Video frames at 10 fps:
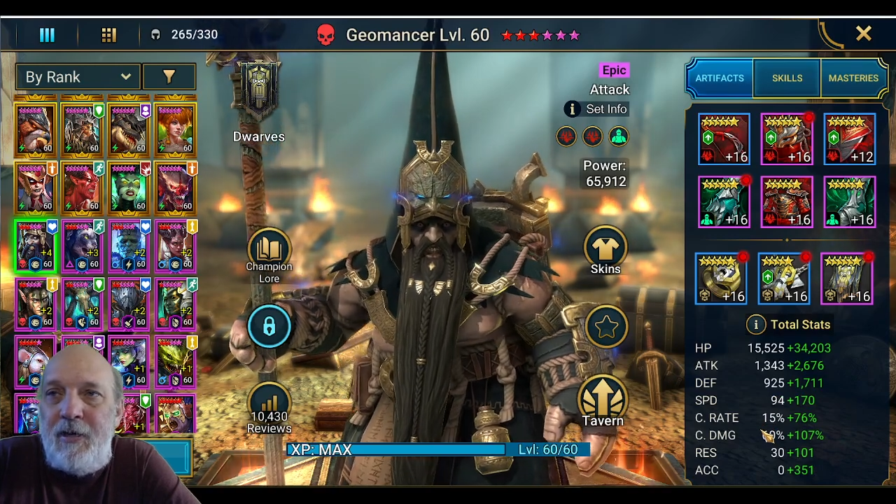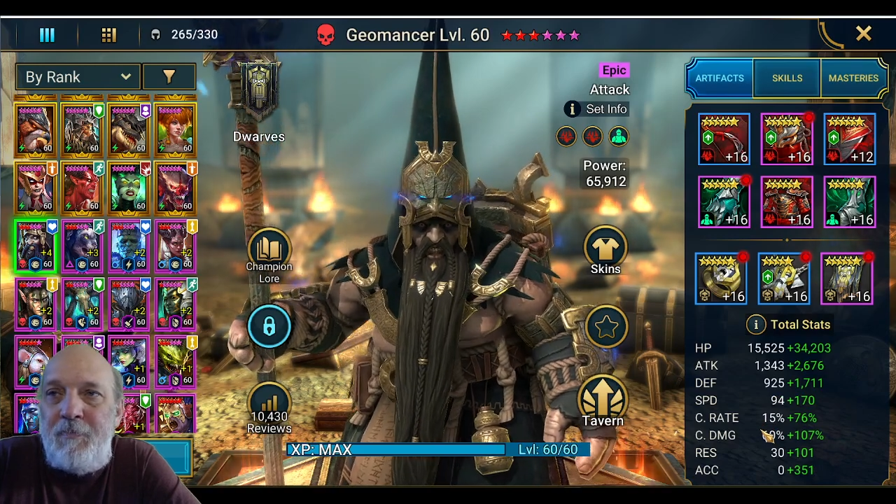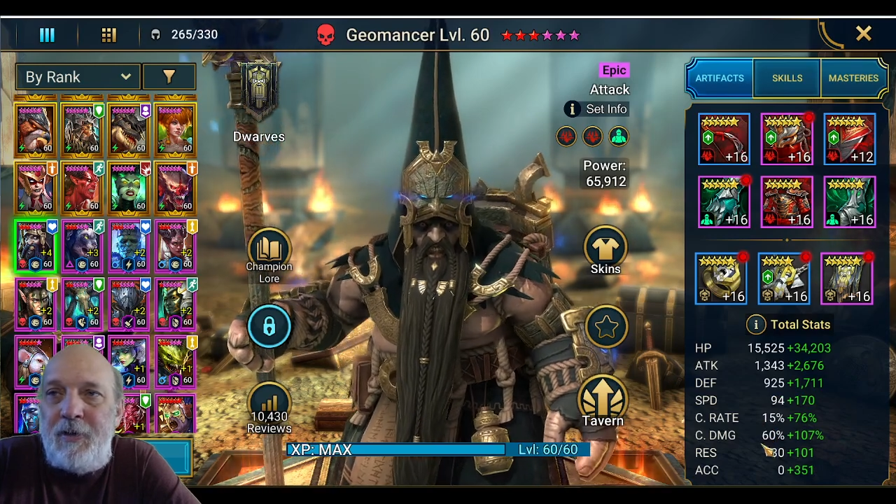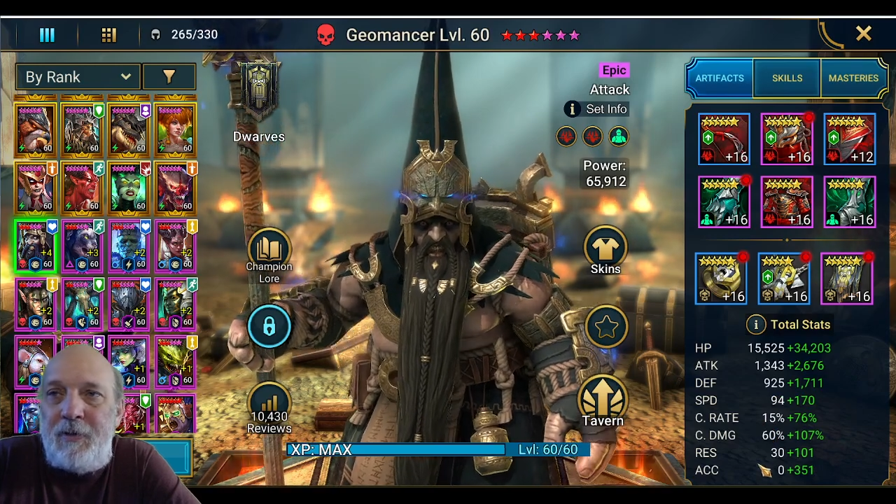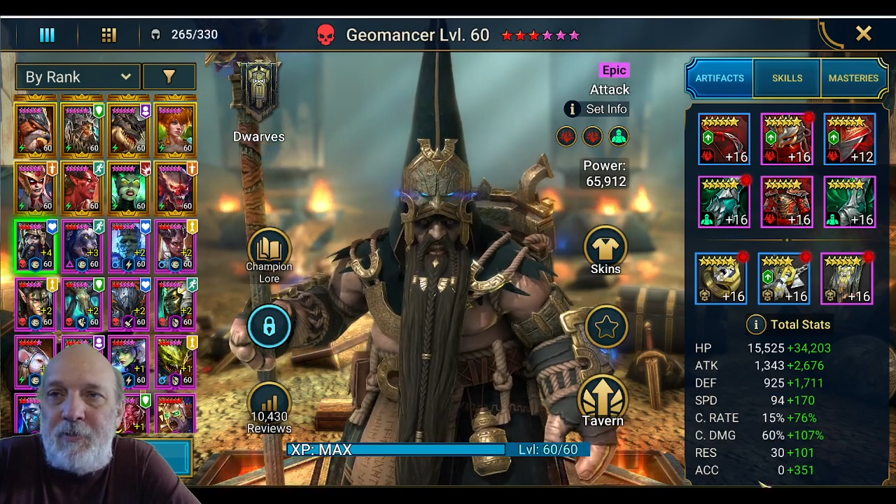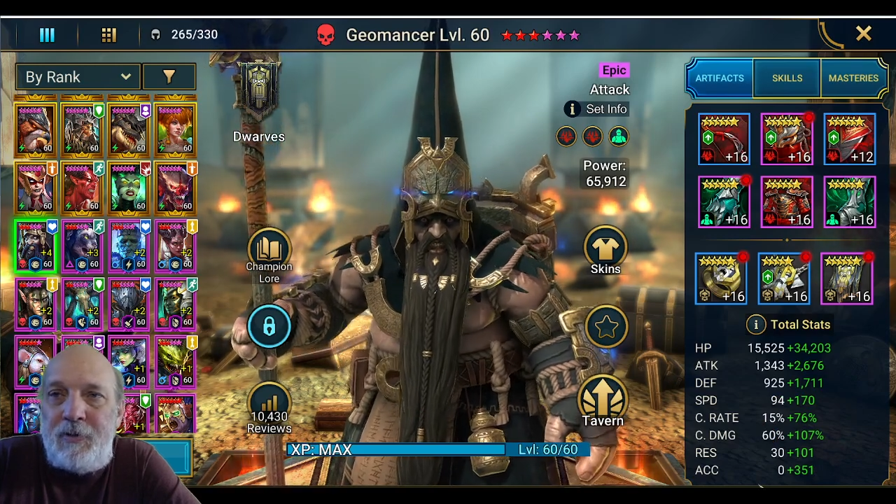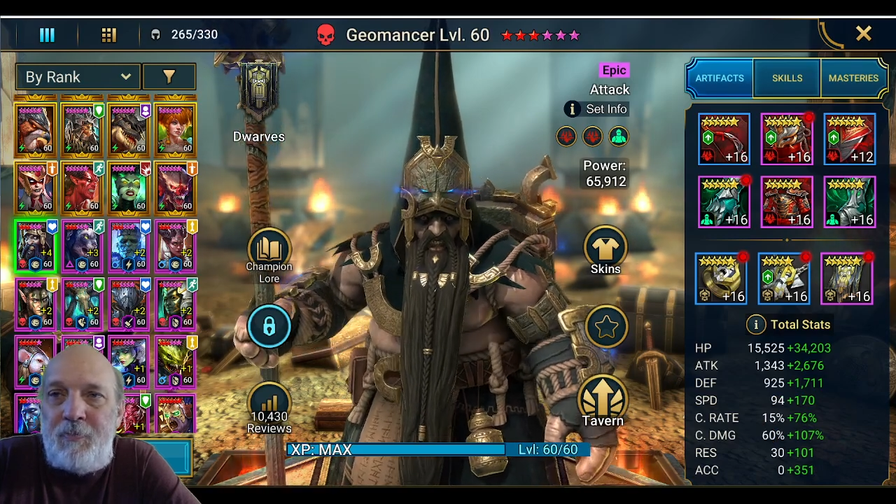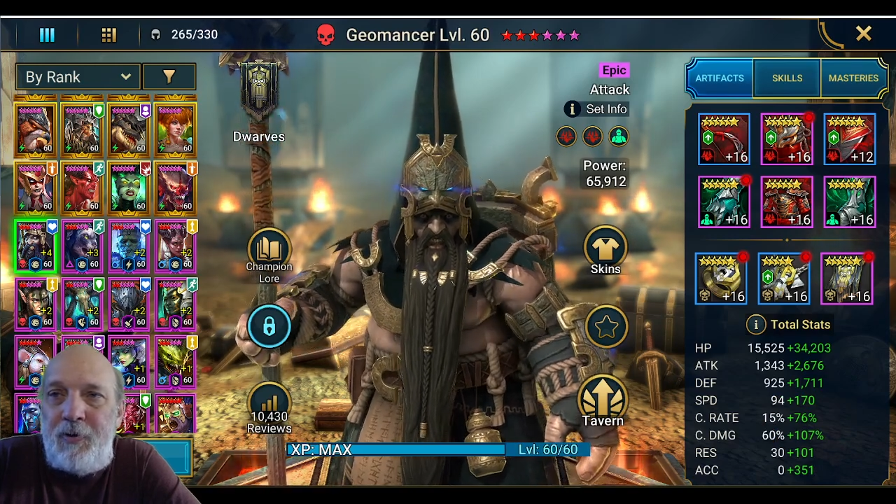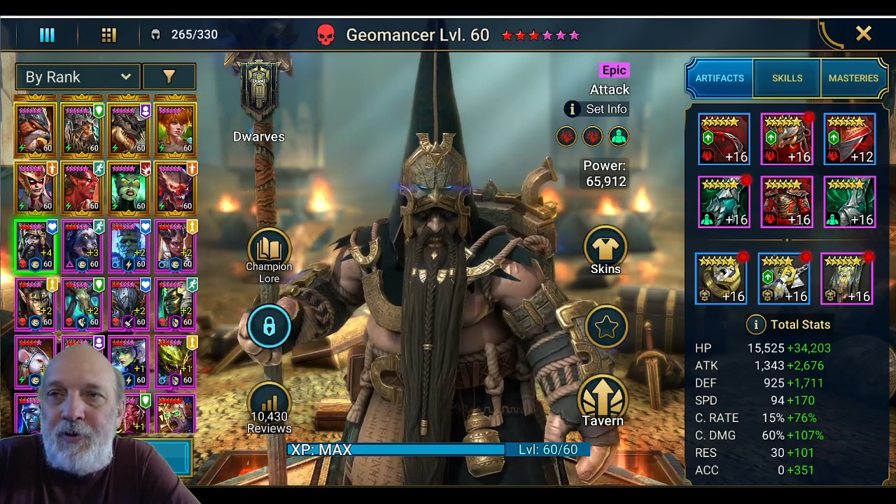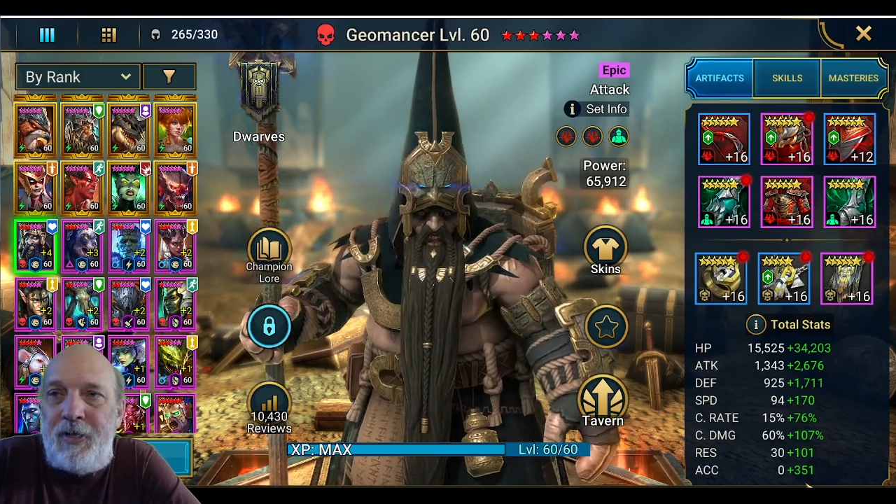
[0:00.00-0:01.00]
But the most
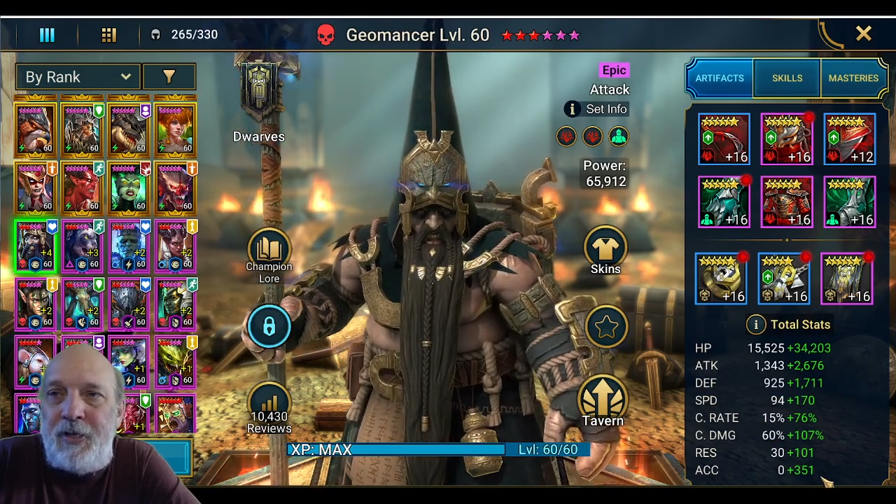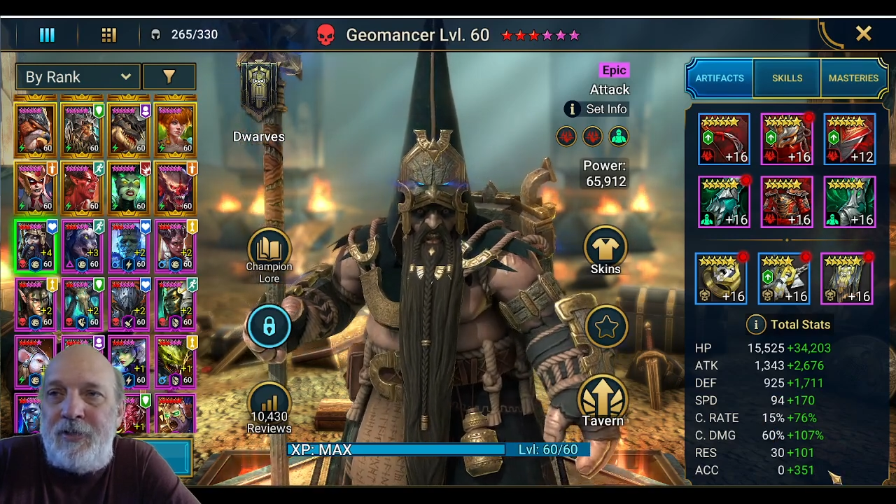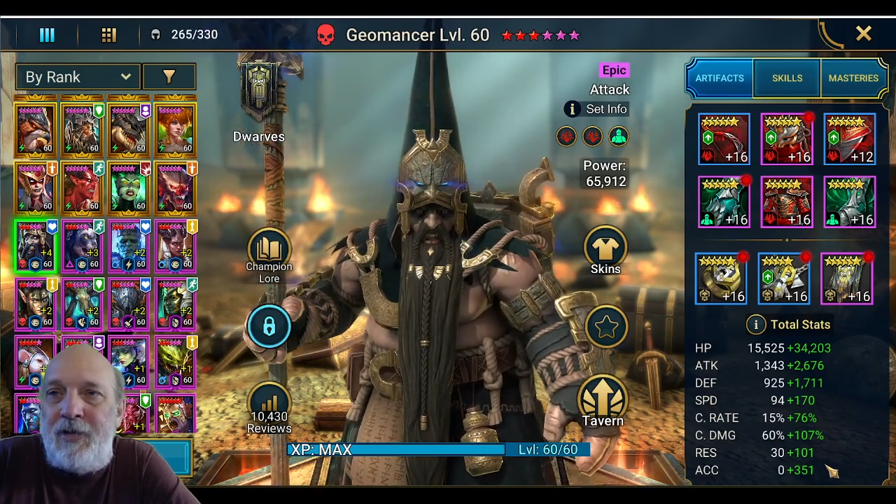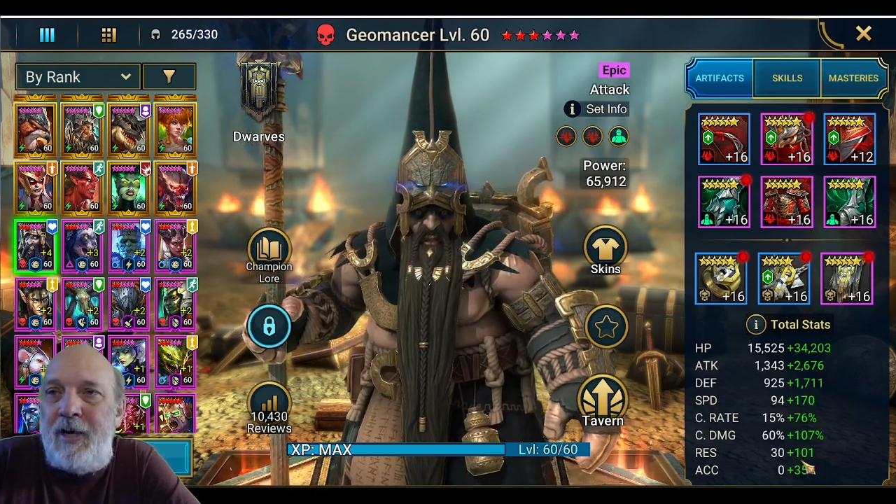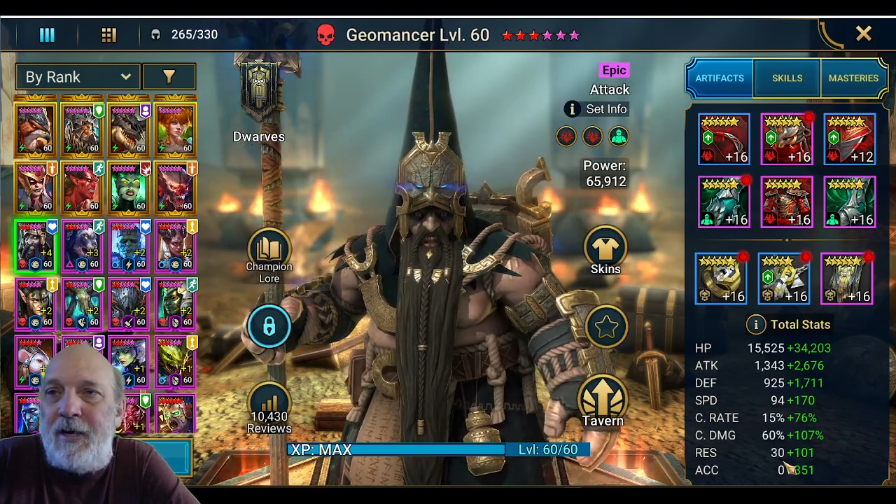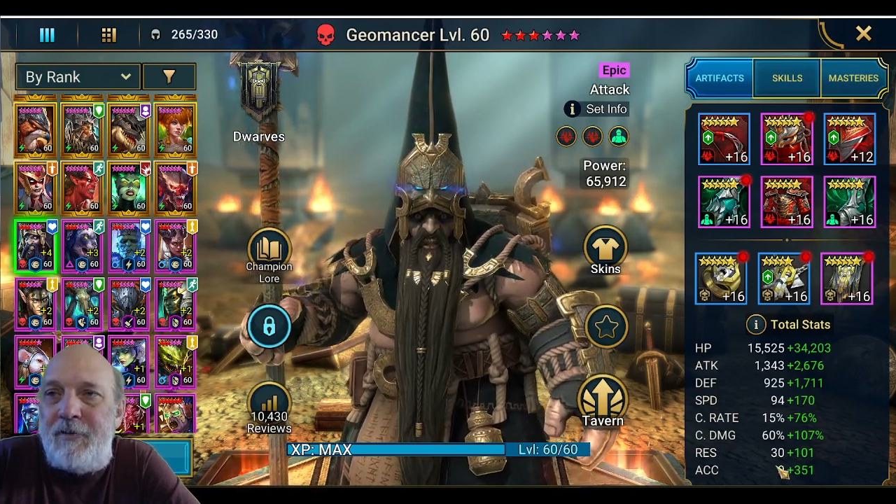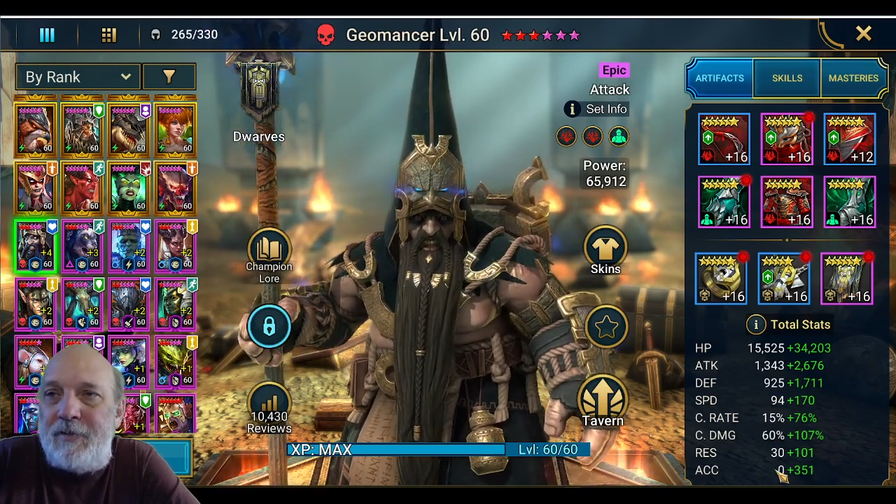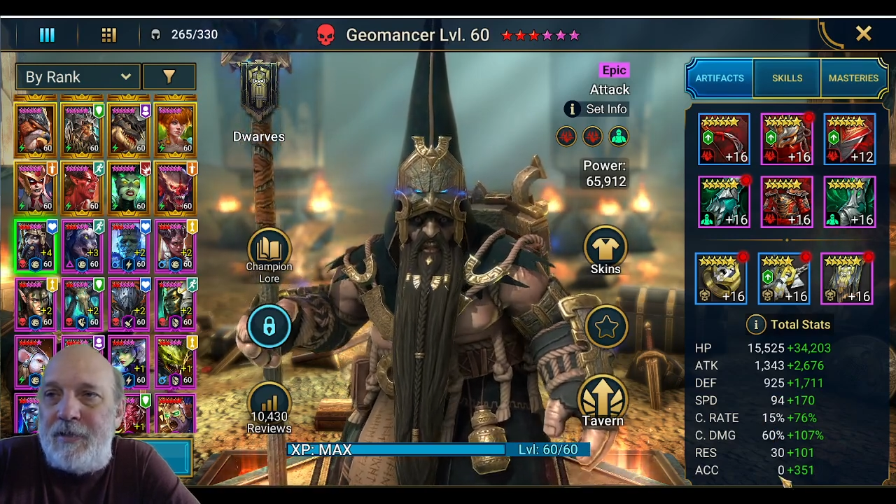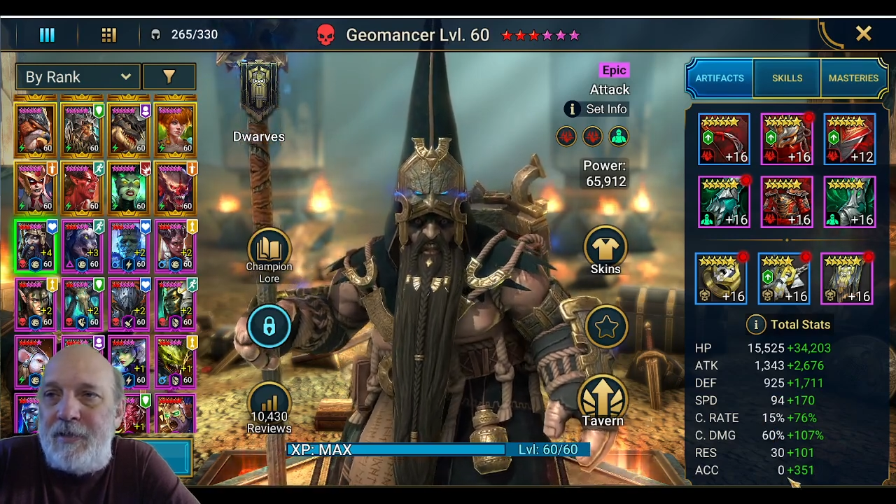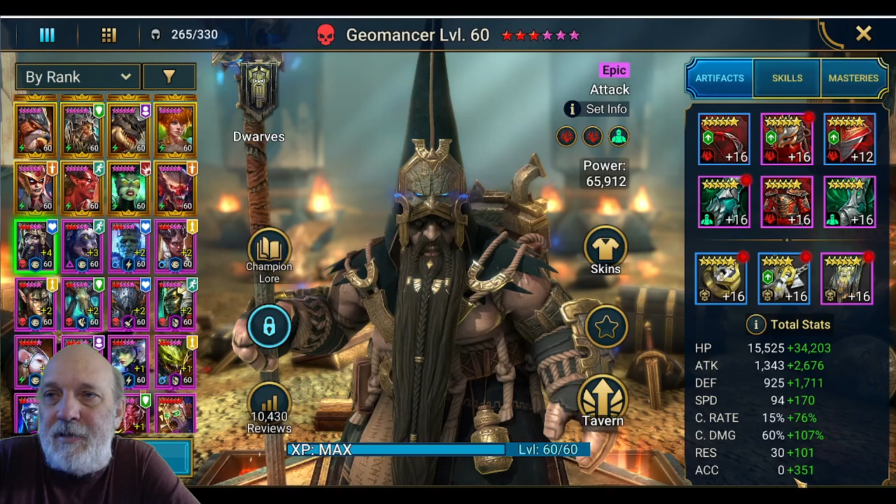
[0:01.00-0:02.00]
important thing is your accuracy.